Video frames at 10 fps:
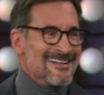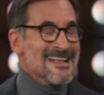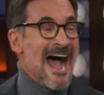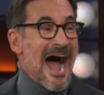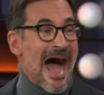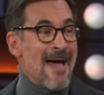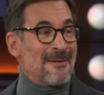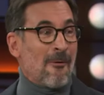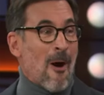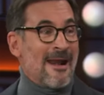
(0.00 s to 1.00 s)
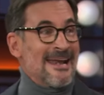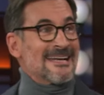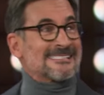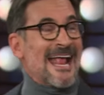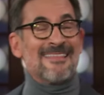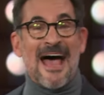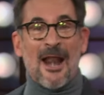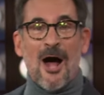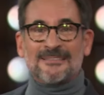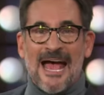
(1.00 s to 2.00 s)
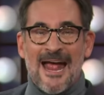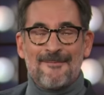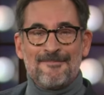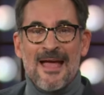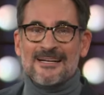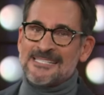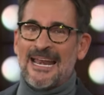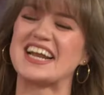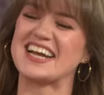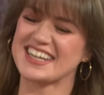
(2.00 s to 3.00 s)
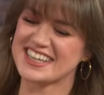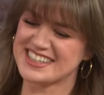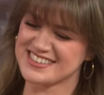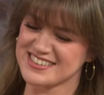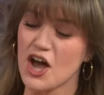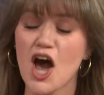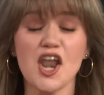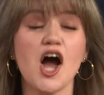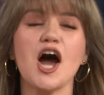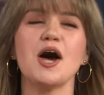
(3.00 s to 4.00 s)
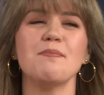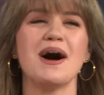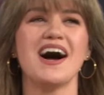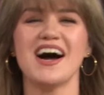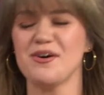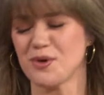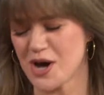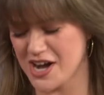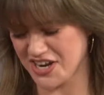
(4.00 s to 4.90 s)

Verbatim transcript: You were, I've been you wanting were, to say that all day. You you waiting. Said it, not on my not watch. On my and watch.